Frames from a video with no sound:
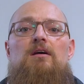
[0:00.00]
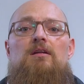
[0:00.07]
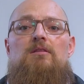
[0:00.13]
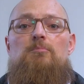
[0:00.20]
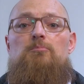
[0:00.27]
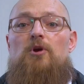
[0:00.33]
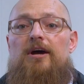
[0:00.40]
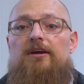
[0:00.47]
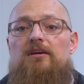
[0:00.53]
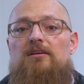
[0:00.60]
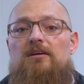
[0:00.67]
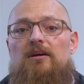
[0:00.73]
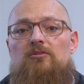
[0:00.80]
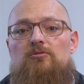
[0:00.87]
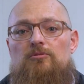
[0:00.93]
The
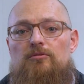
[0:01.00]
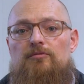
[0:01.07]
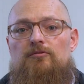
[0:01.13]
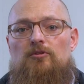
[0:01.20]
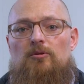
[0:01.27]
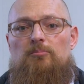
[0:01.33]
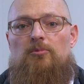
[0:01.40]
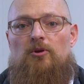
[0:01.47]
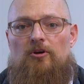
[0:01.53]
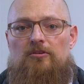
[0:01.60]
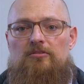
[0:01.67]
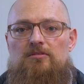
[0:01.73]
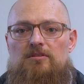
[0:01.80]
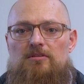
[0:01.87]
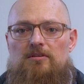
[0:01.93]
Brackengate rooftop
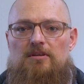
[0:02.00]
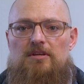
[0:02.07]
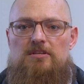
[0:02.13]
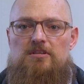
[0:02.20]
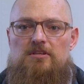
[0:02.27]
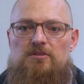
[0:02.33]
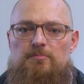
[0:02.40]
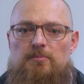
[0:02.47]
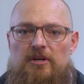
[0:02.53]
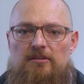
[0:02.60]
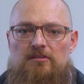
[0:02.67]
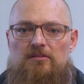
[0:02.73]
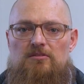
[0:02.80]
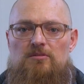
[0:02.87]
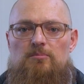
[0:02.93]
plant is
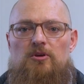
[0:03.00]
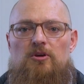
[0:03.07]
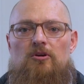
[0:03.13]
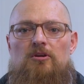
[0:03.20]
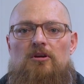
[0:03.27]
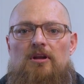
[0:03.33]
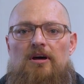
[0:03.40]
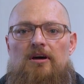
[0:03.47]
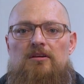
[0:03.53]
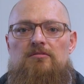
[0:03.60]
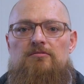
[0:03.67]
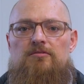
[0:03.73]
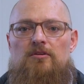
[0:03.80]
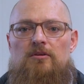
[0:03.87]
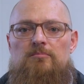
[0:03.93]
expected to be online
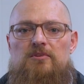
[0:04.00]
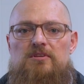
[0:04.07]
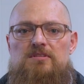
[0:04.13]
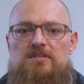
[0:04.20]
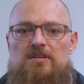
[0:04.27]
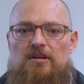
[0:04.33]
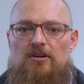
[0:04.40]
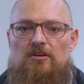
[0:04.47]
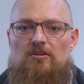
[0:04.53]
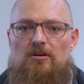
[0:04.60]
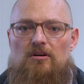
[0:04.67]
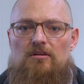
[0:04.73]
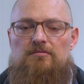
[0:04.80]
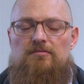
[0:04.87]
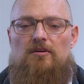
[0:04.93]
from the second
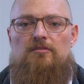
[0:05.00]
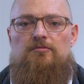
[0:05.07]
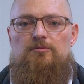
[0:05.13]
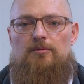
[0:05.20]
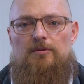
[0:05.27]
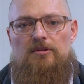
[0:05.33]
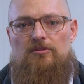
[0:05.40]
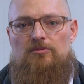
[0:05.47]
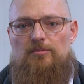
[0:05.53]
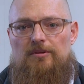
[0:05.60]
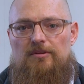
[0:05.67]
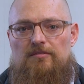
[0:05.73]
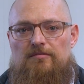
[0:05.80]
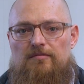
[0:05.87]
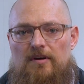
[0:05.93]
half of
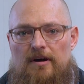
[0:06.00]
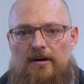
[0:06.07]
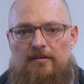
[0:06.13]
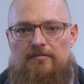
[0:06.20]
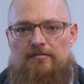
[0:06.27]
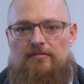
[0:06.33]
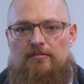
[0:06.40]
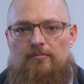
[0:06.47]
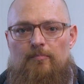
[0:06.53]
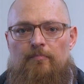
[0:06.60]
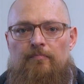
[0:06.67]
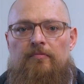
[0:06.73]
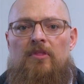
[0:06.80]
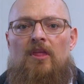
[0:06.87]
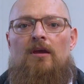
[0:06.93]
2025.
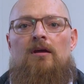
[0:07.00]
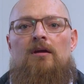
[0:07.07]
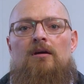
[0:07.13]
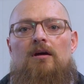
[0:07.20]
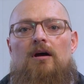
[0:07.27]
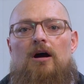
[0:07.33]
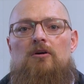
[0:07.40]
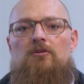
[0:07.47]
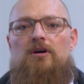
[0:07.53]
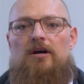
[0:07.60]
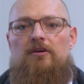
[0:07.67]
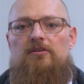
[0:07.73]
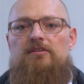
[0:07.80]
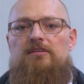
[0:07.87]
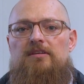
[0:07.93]
Our
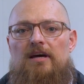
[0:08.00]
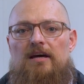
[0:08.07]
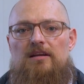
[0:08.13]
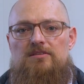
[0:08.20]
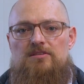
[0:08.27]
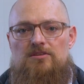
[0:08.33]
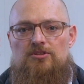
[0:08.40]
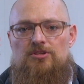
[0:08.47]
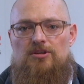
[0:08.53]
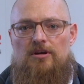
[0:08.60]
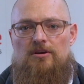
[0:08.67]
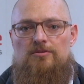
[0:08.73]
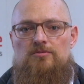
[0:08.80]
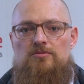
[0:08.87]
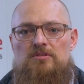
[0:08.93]
current analysis
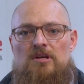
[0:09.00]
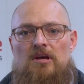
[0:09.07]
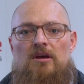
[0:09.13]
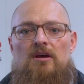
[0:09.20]
shows